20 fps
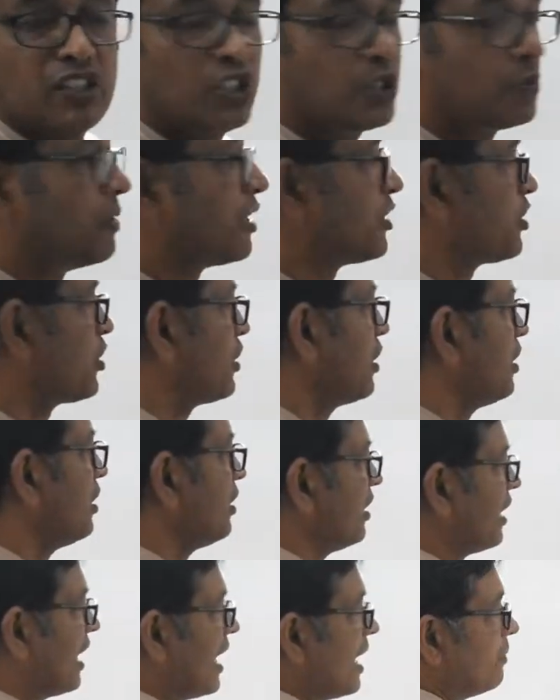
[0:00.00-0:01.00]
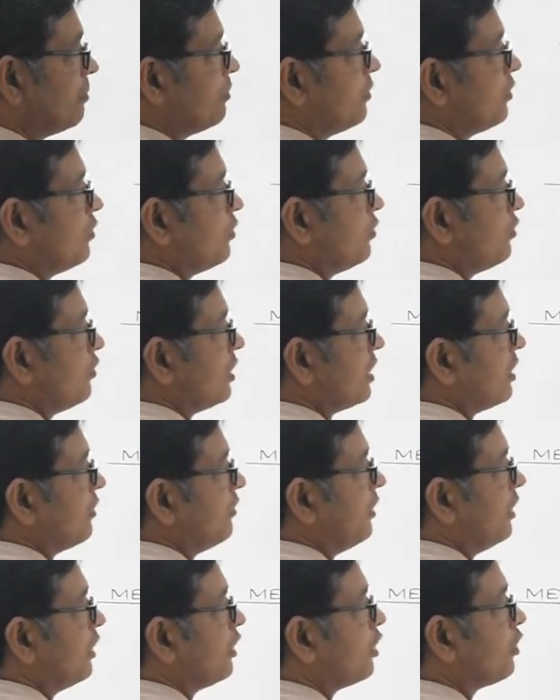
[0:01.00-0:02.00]
is measured in gram. We are
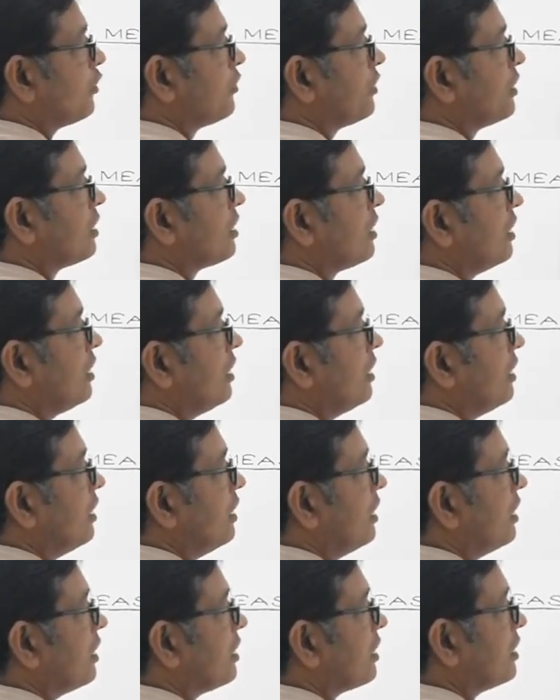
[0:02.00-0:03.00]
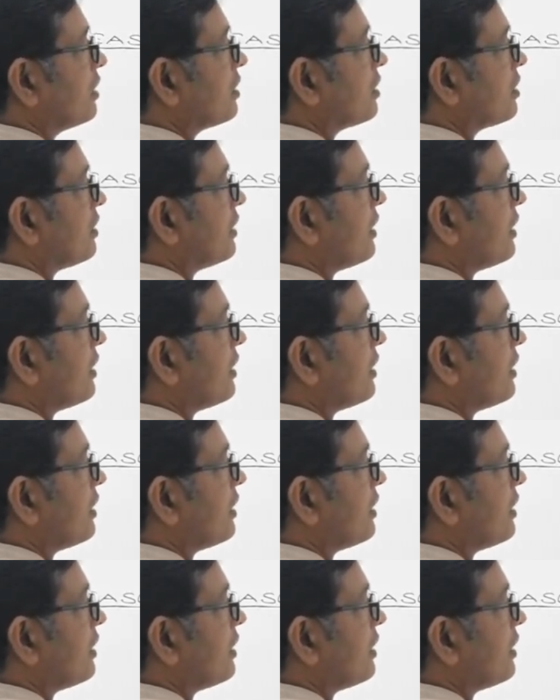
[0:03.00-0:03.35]
aware of it. It is